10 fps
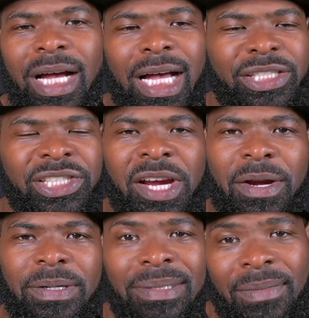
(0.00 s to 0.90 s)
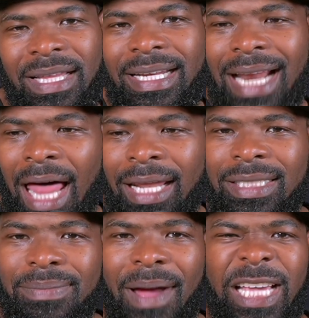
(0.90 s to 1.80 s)
share some of the
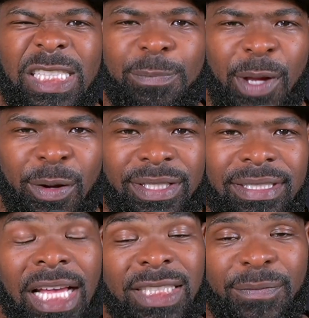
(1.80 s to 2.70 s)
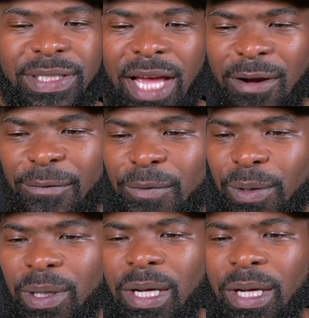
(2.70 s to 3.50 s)
knowledge, my experiences as a photographer,